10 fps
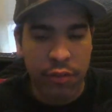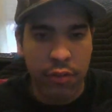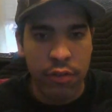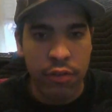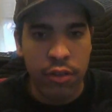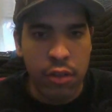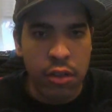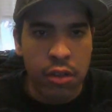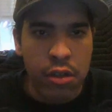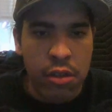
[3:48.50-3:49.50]

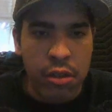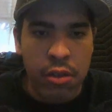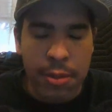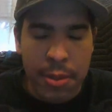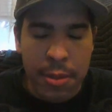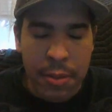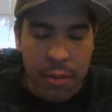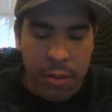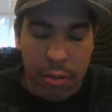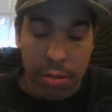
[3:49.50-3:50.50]

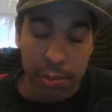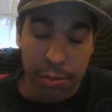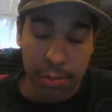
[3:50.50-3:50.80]
[no speech]